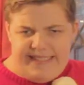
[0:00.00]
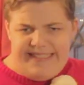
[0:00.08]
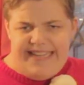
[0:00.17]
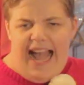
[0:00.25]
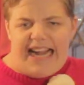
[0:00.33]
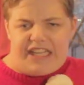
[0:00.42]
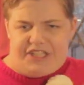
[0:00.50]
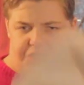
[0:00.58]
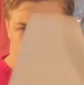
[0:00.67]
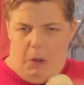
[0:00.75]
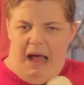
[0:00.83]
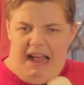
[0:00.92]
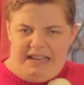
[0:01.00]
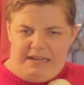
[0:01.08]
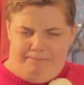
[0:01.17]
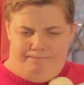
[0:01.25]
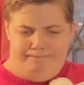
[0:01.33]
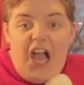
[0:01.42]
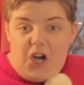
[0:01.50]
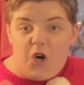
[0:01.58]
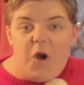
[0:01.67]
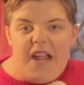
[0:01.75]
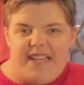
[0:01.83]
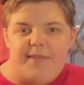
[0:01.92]
Next one!
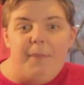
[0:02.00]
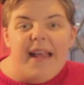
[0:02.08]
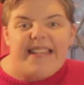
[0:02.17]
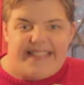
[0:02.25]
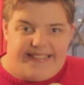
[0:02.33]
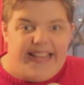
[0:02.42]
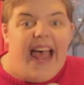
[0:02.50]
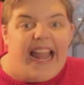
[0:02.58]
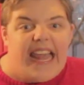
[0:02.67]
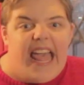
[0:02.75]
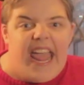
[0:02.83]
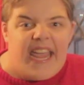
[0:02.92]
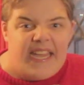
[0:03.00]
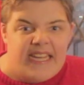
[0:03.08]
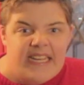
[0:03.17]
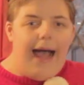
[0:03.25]
Christmas telly!